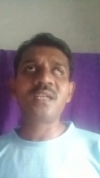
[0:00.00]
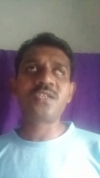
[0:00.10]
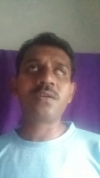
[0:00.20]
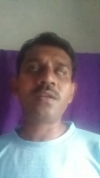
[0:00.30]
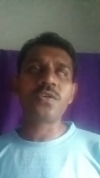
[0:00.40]

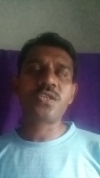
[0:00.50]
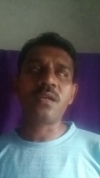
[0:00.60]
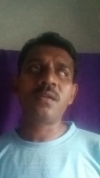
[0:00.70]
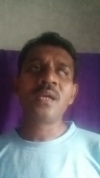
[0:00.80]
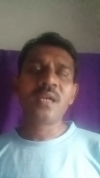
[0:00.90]

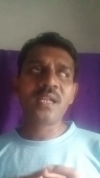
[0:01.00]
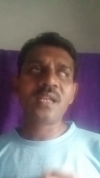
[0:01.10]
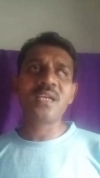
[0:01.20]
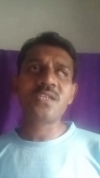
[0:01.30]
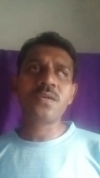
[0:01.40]
dissolution, in
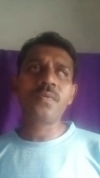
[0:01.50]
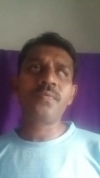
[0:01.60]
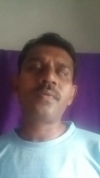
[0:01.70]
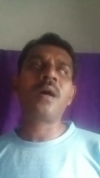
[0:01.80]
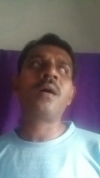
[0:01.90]
case of
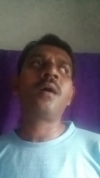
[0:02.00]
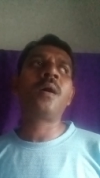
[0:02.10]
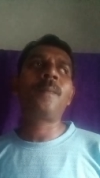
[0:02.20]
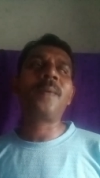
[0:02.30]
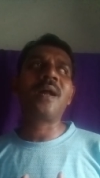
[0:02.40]

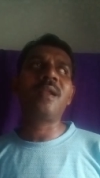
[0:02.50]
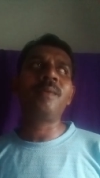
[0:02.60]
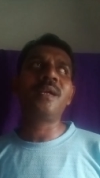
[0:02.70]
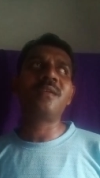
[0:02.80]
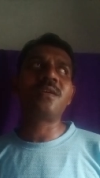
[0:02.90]

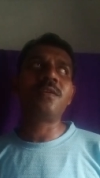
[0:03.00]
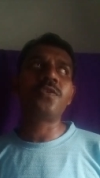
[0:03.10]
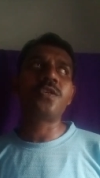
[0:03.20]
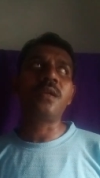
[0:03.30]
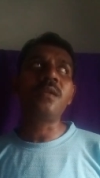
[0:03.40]
parliament
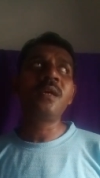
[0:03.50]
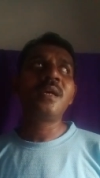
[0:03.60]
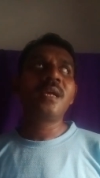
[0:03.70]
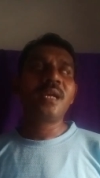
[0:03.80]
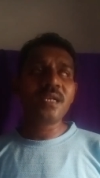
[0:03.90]
dissolution,
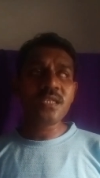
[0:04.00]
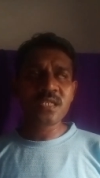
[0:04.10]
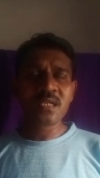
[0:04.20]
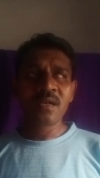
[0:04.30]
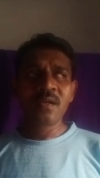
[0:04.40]

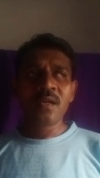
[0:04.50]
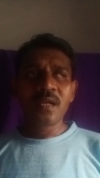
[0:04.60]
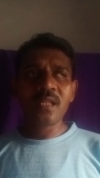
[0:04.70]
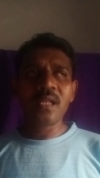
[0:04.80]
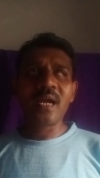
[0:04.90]
is
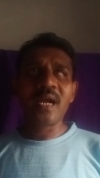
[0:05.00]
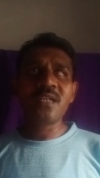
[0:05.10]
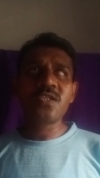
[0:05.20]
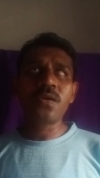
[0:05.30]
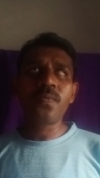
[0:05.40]
in the
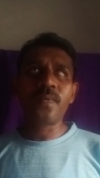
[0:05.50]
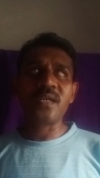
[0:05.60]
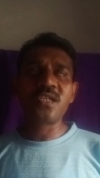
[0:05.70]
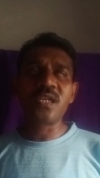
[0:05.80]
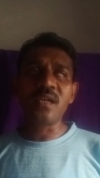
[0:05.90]
hands of
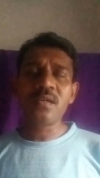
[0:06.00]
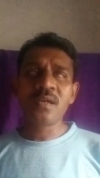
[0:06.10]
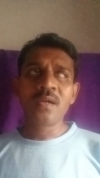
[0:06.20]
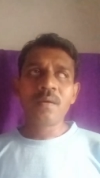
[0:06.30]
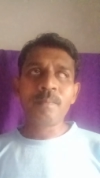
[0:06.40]

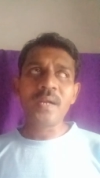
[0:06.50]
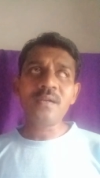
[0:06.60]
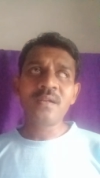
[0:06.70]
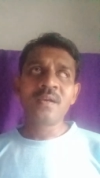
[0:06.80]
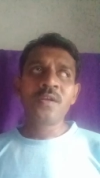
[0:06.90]
president,
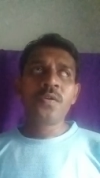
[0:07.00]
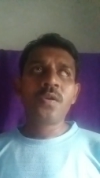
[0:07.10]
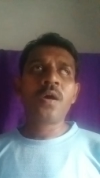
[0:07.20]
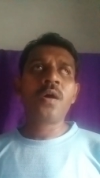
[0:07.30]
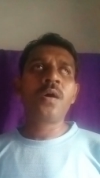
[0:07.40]
but
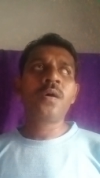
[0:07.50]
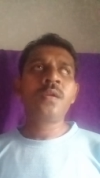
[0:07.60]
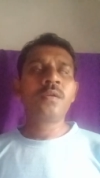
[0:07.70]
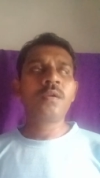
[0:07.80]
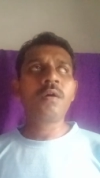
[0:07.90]

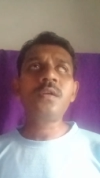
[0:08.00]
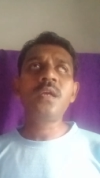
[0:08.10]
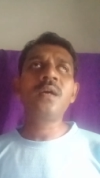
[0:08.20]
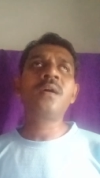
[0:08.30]
not